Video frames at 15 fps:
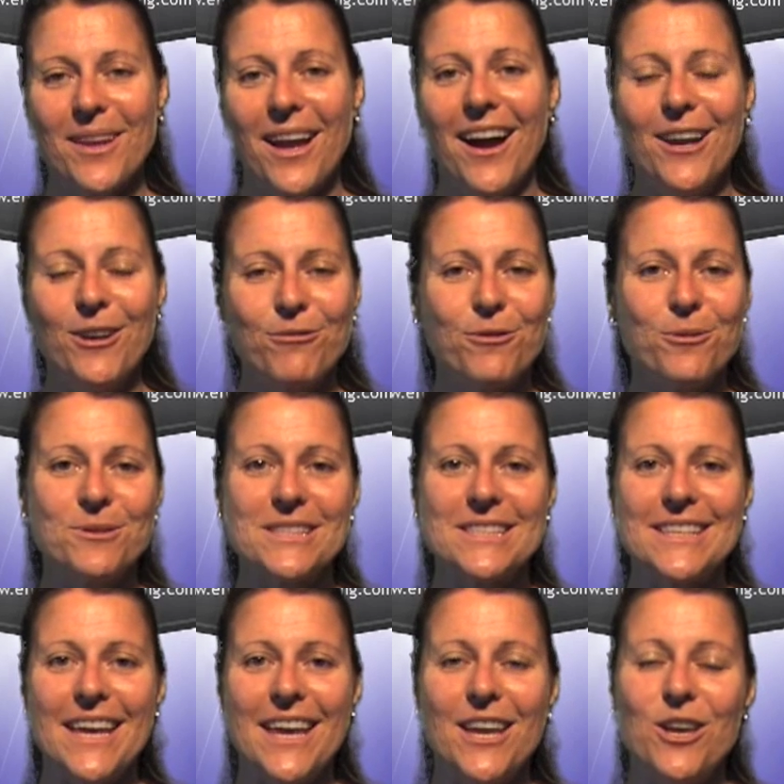I look forward to
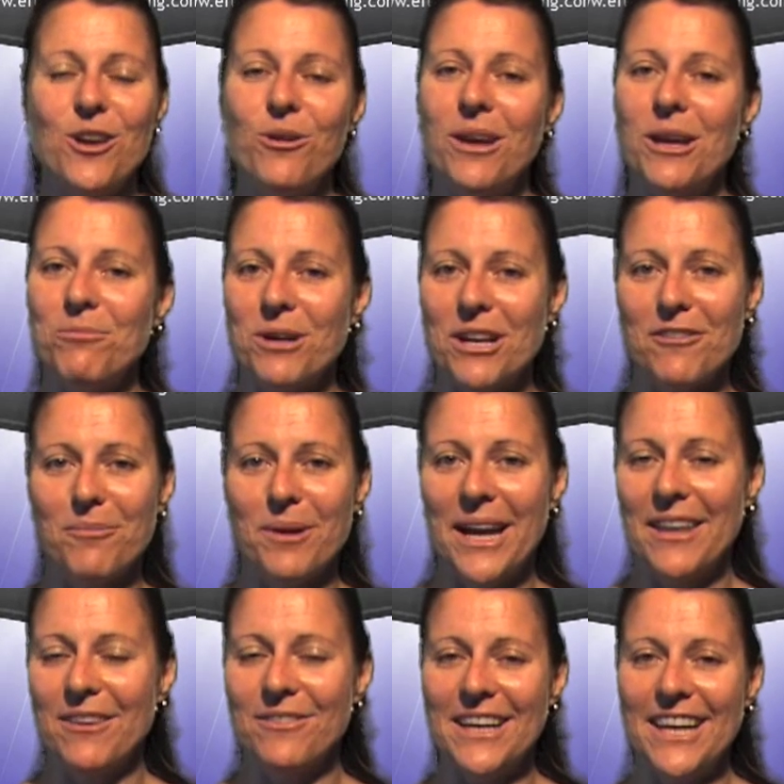seeing you in one of my
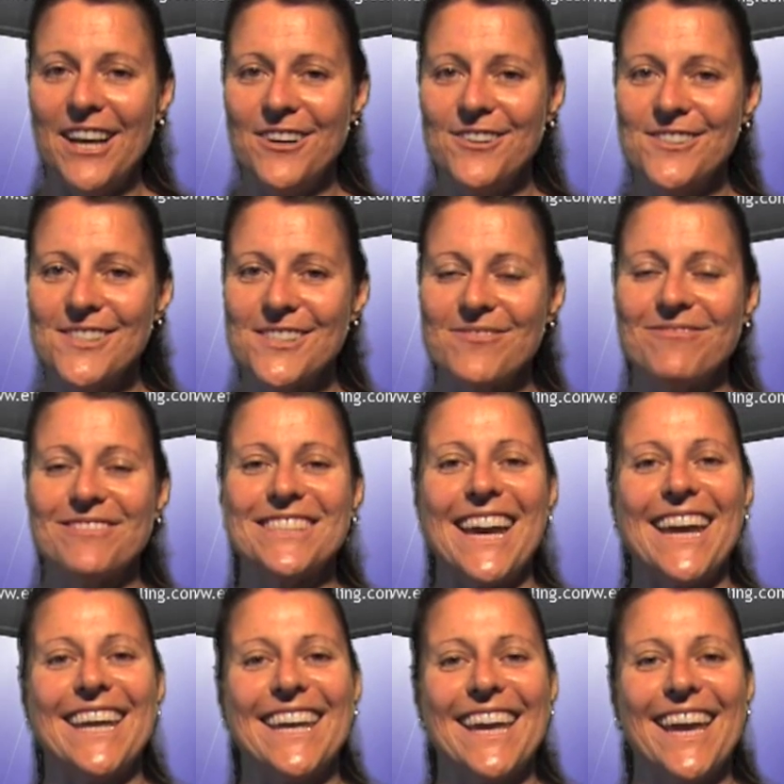other videos.
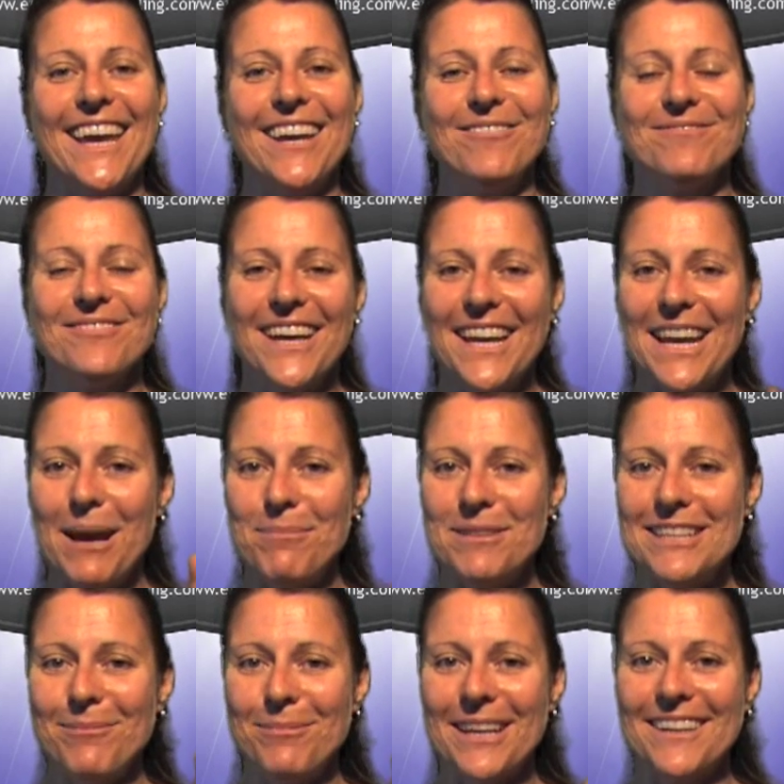Take care and happy
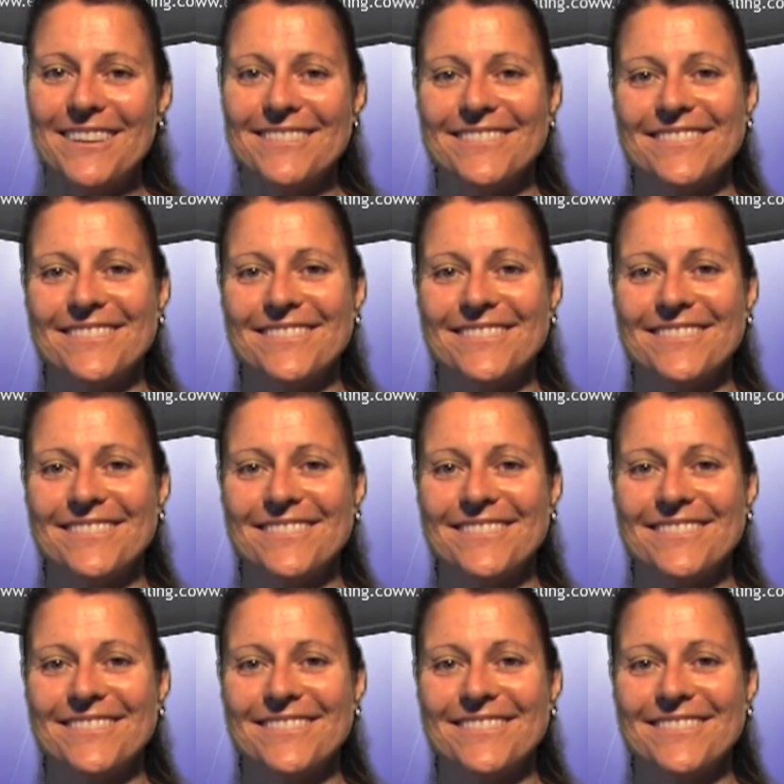tapping.